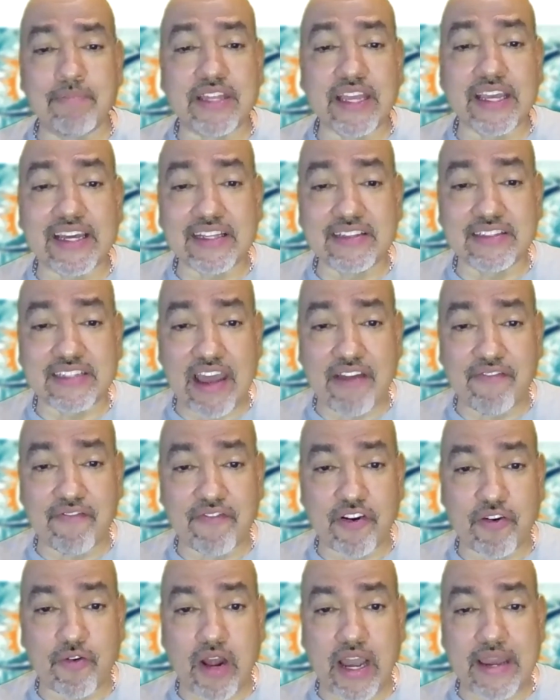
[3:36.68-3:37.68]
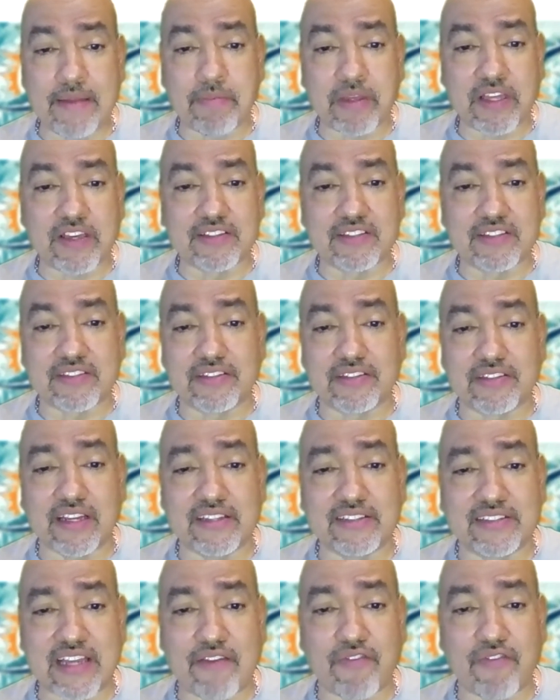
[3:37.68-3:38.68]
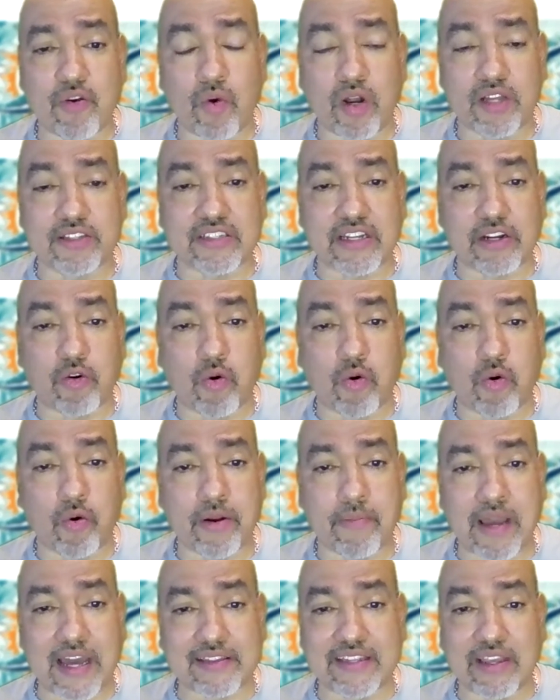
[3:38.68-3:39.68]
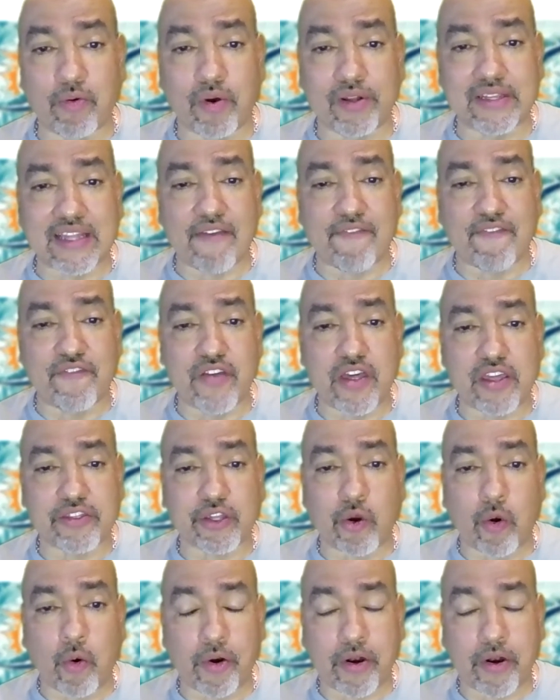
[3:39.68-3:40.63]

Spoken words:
I'm thinking Denver, right? Because Denver wants that quarterback. They want that 5th